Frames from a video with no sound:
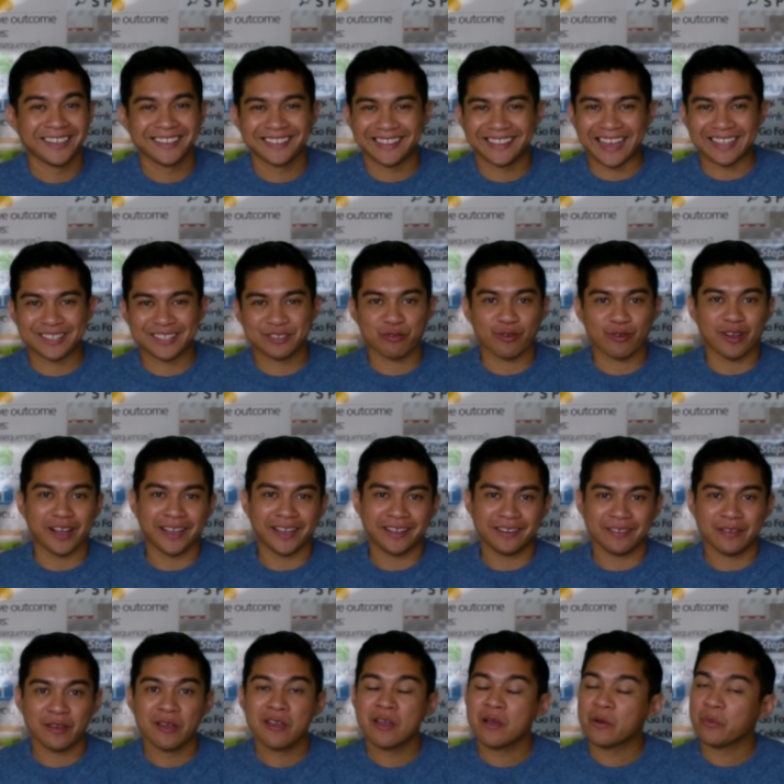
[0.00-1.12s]
That's right,
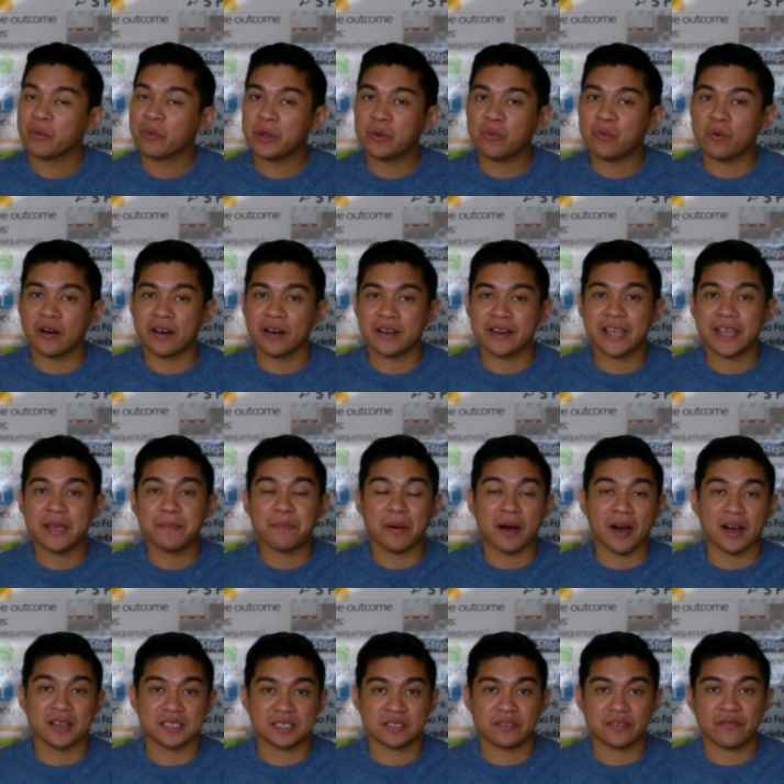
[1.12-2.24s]
we want a
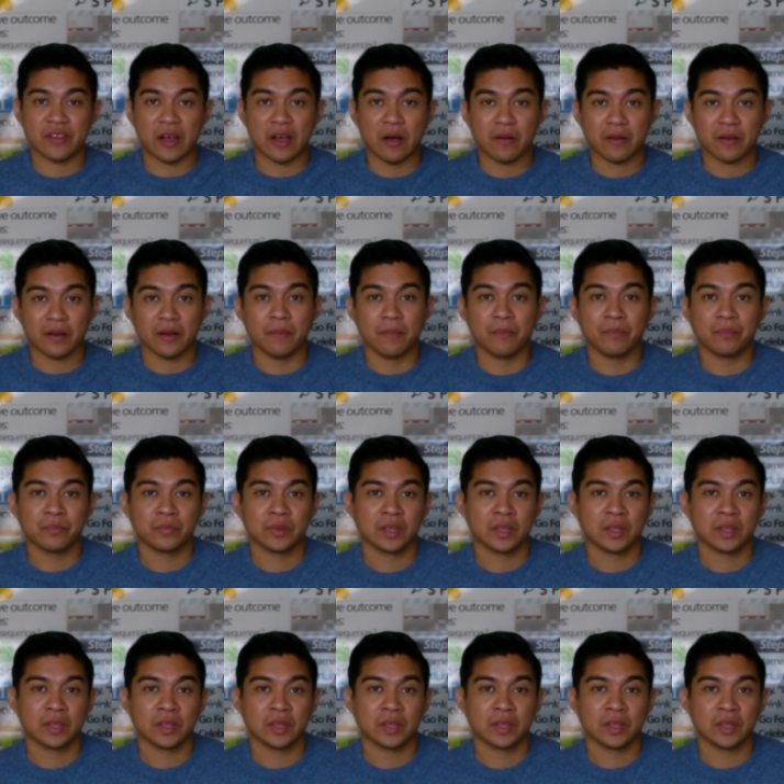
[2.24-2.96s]
positive outcome.